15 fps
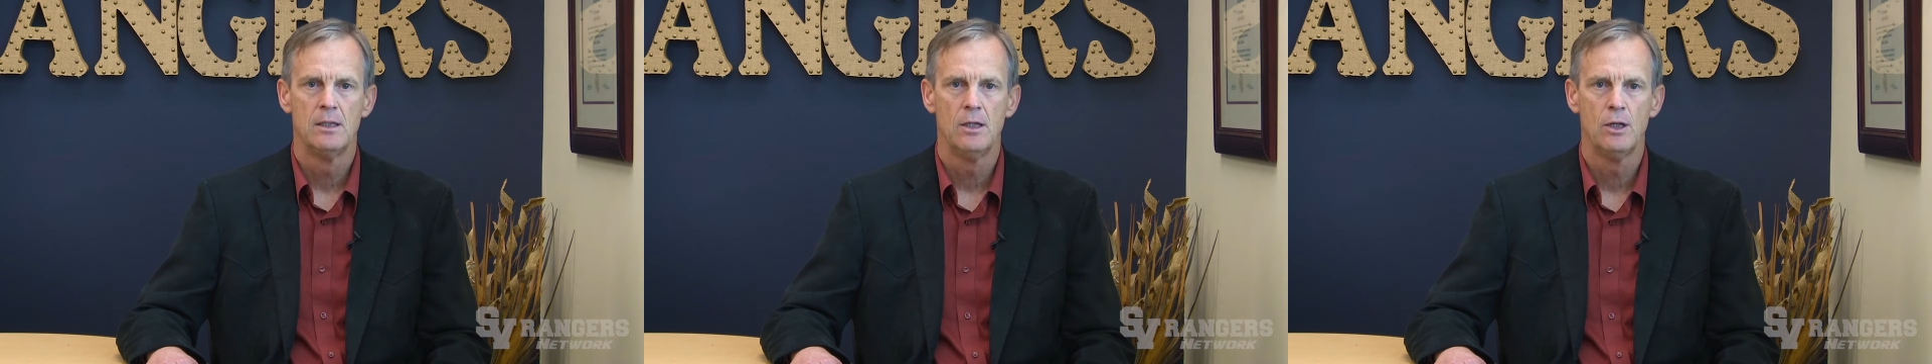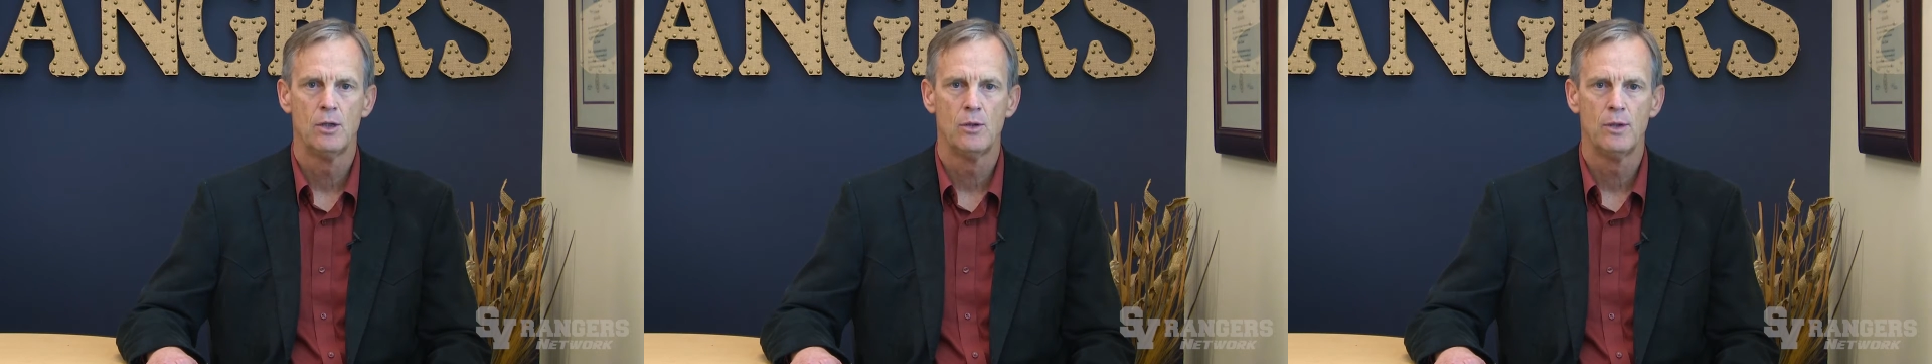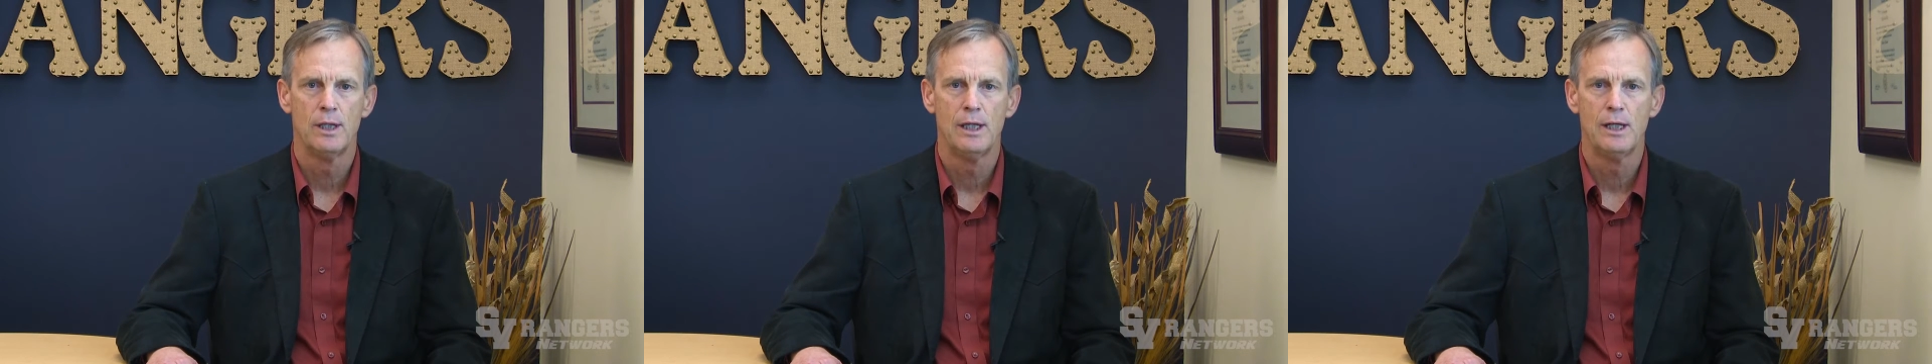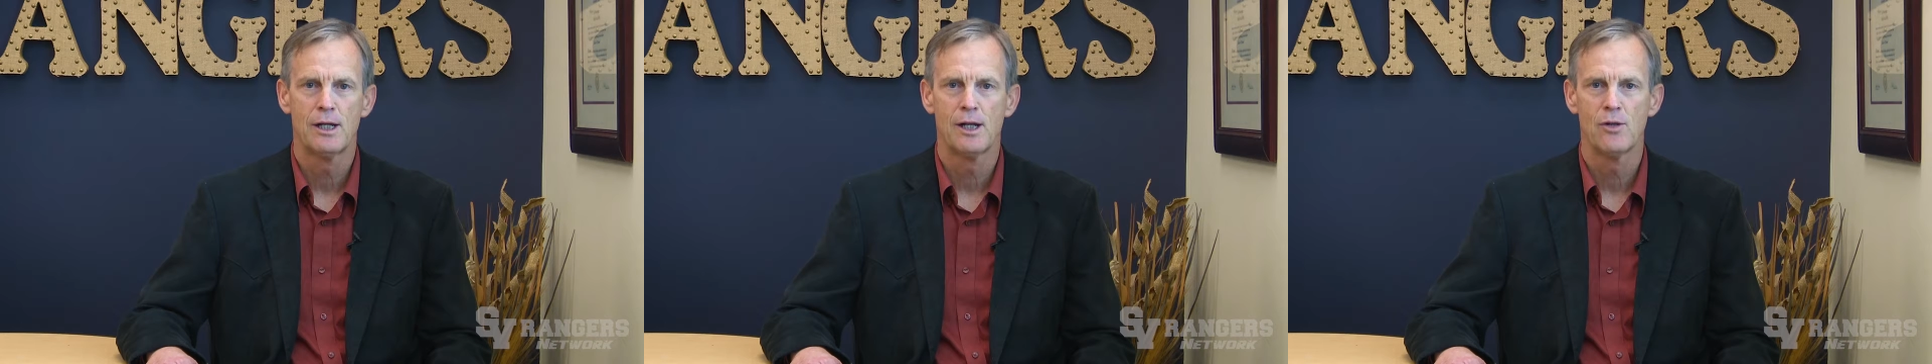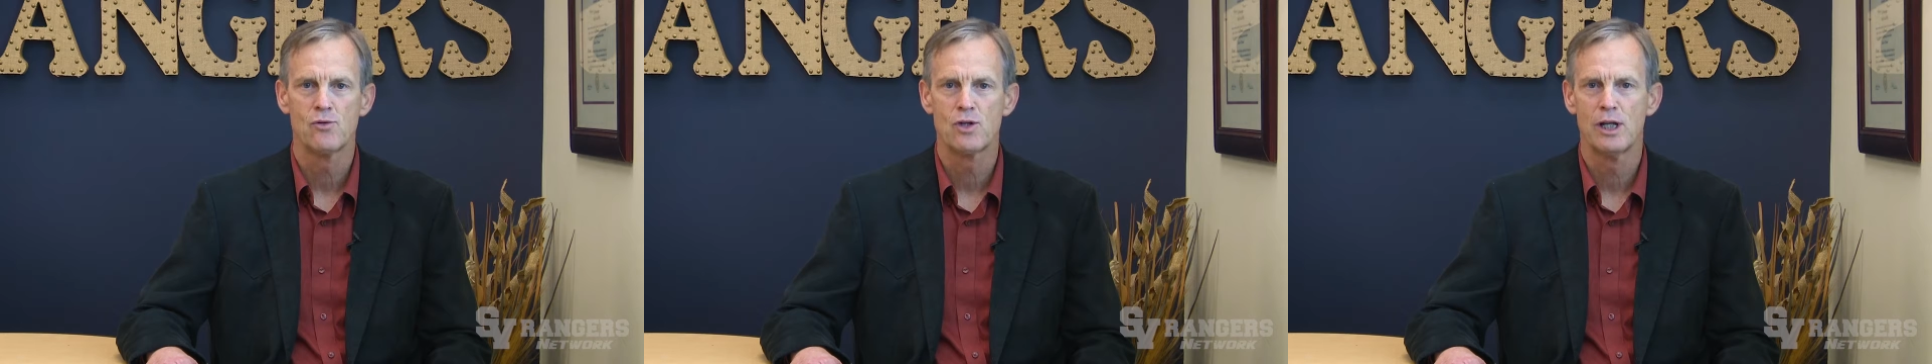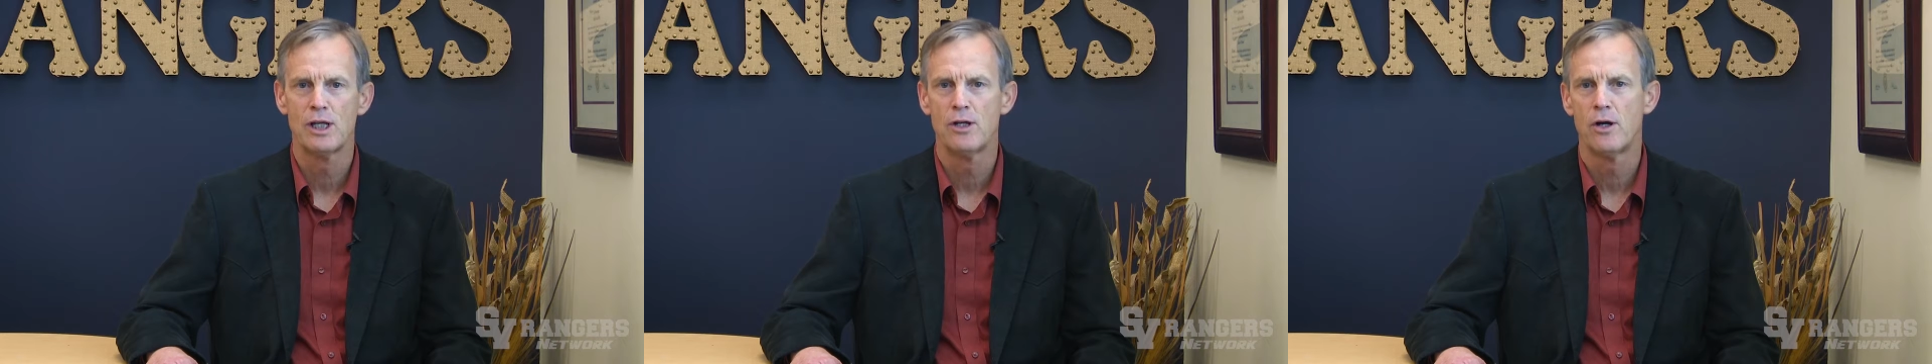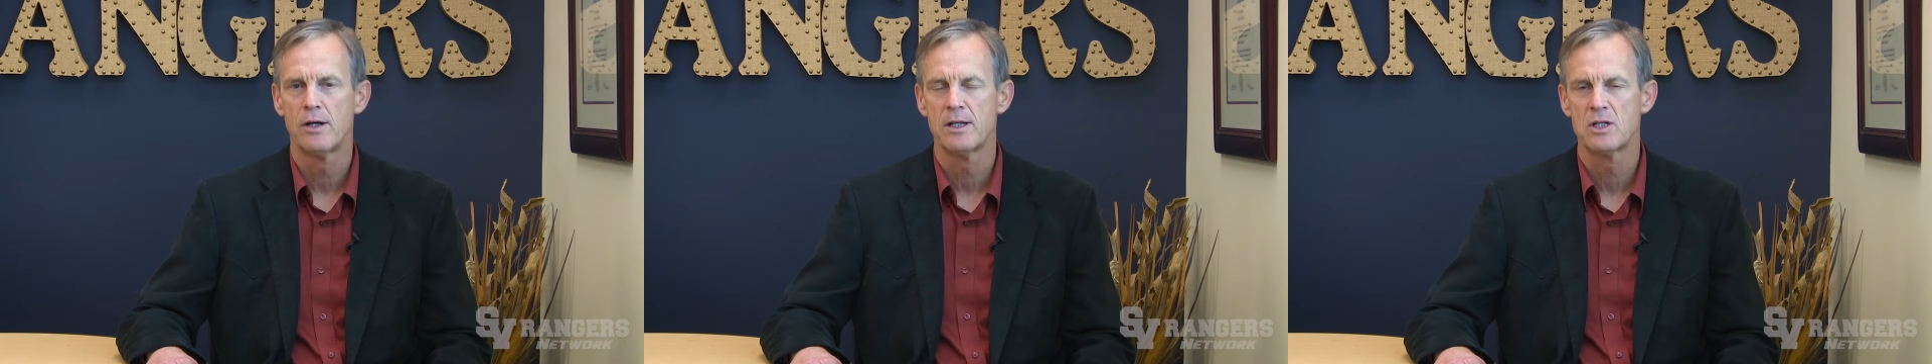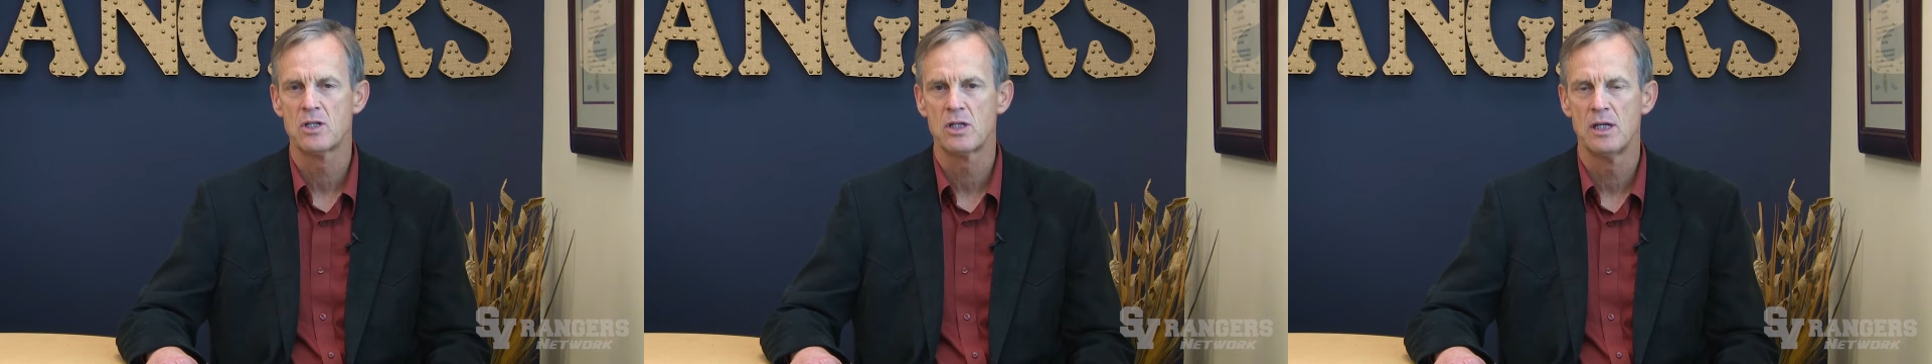you know, the closely
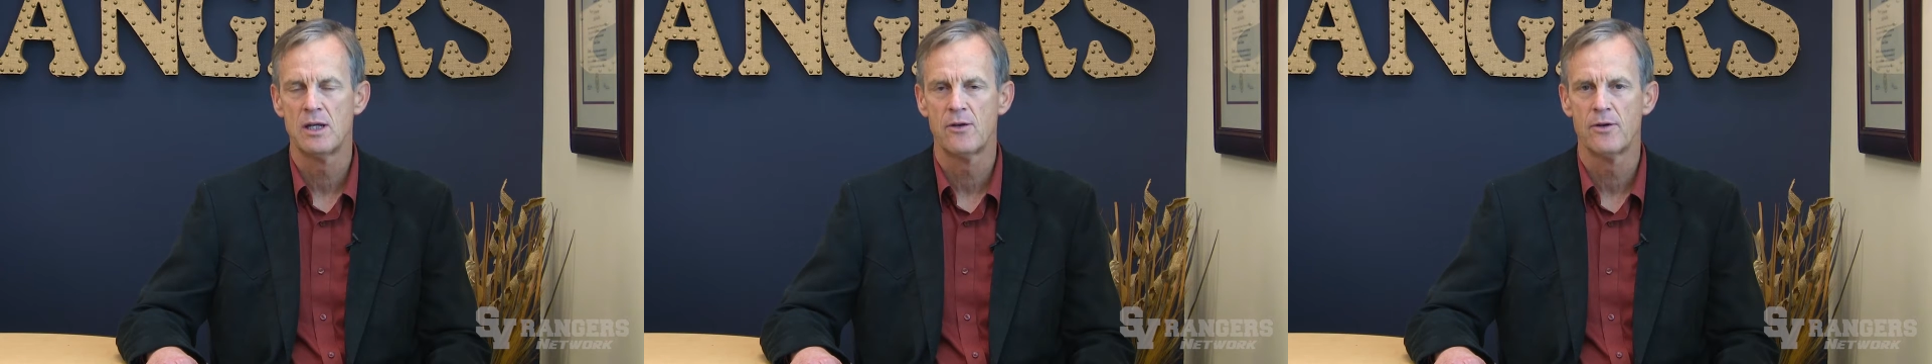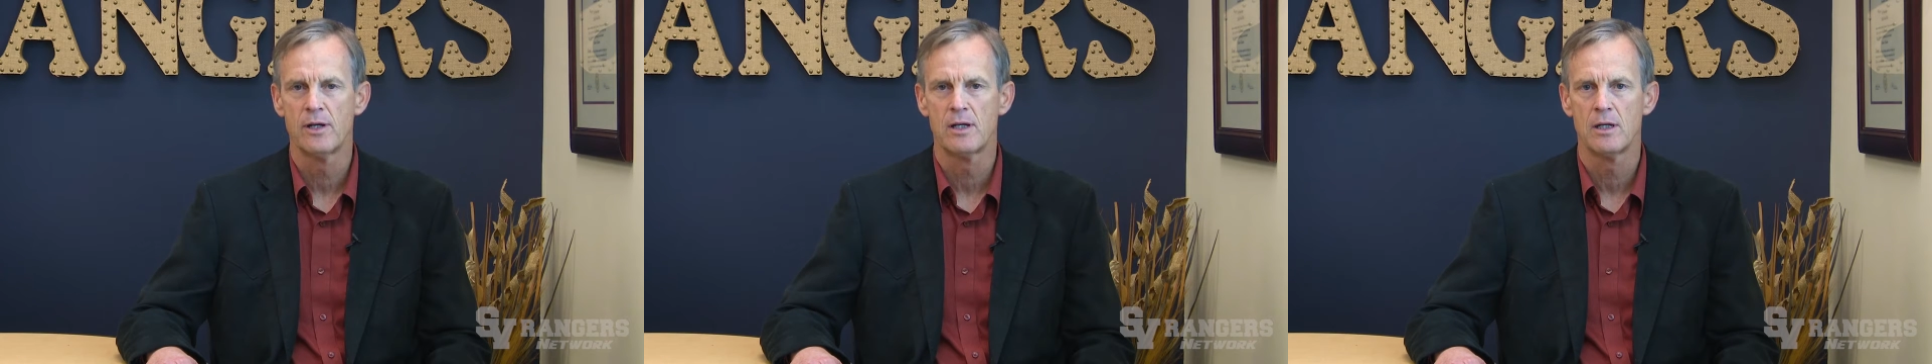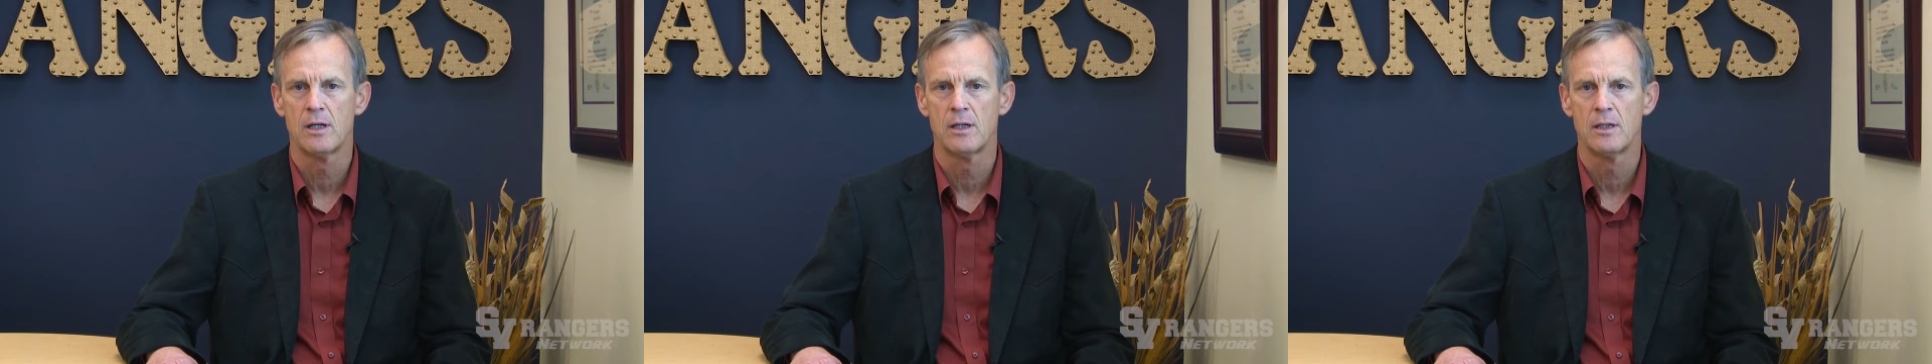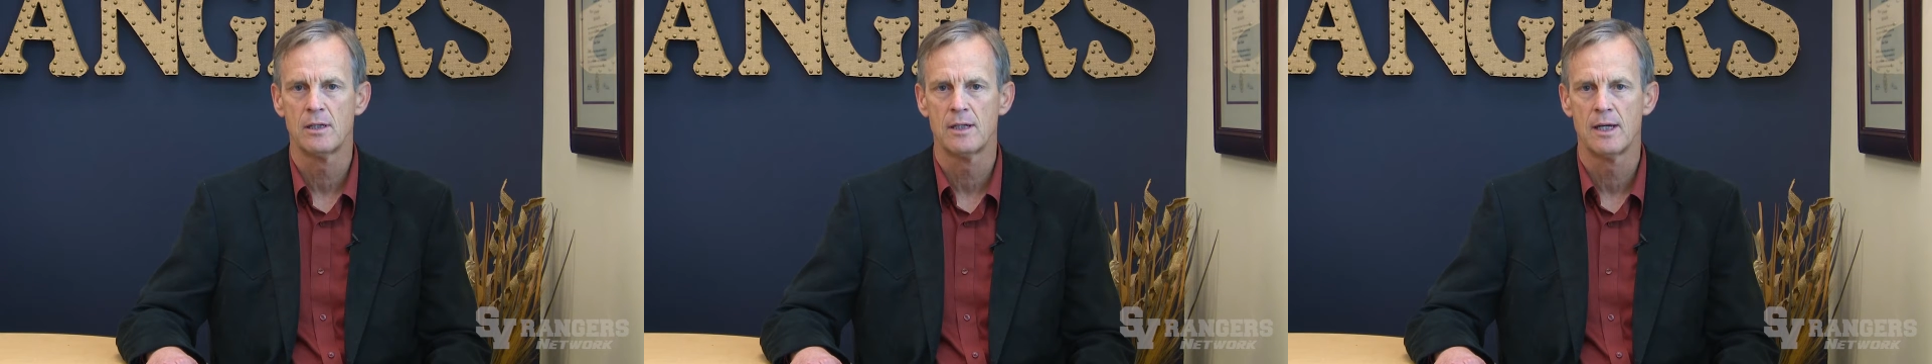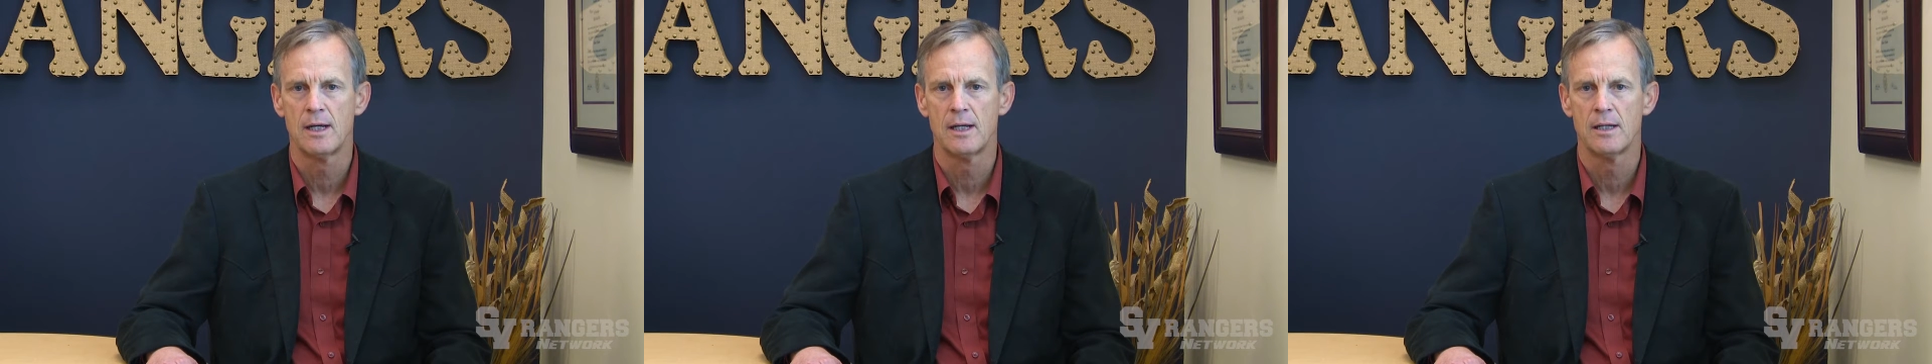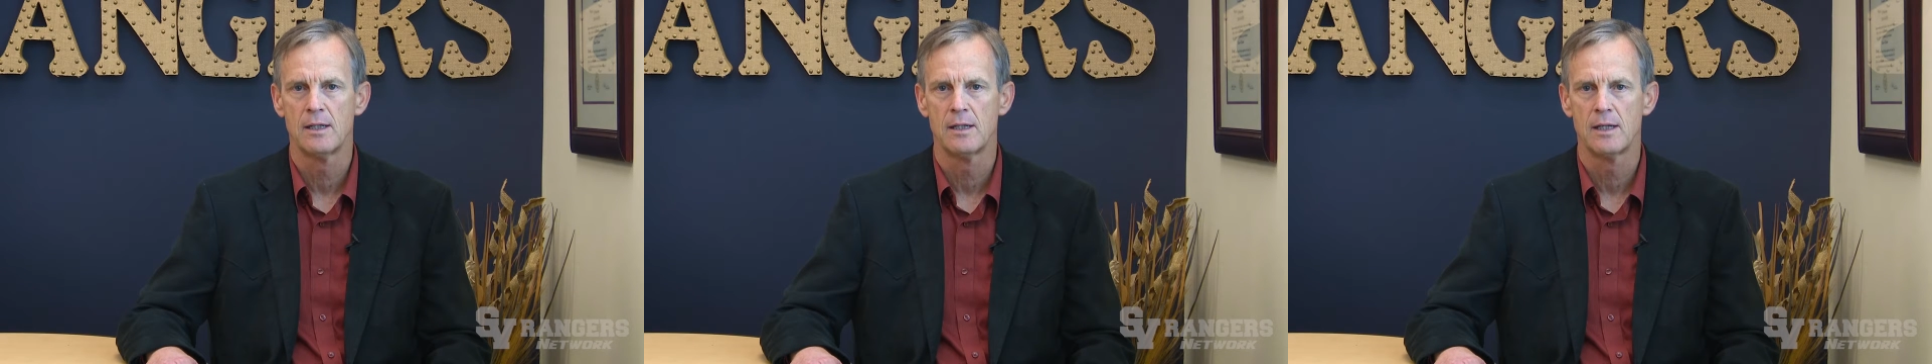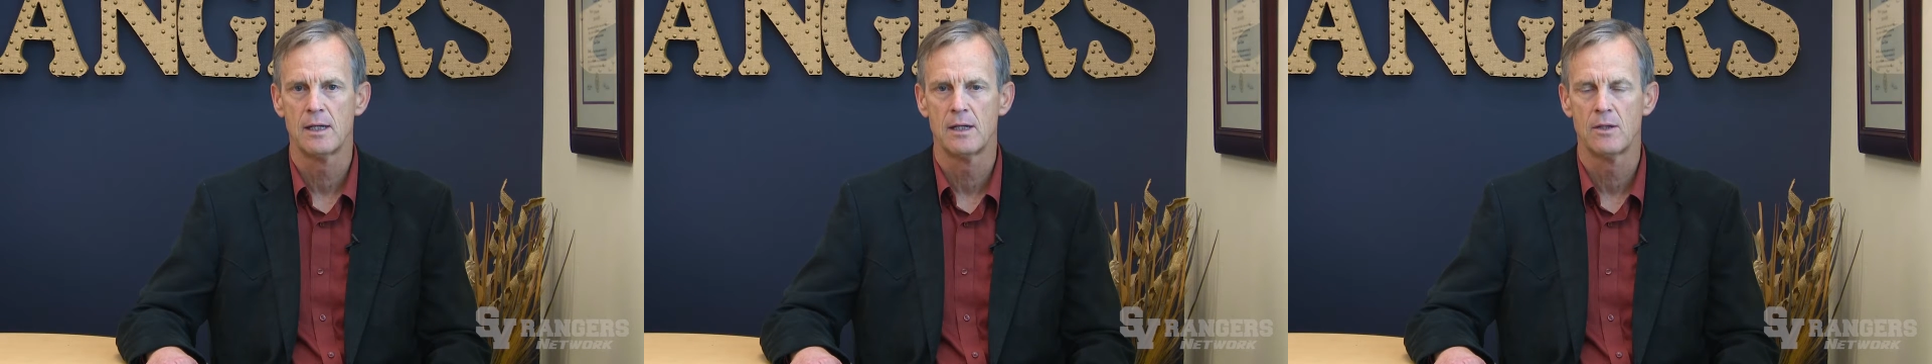guarded secret, kind of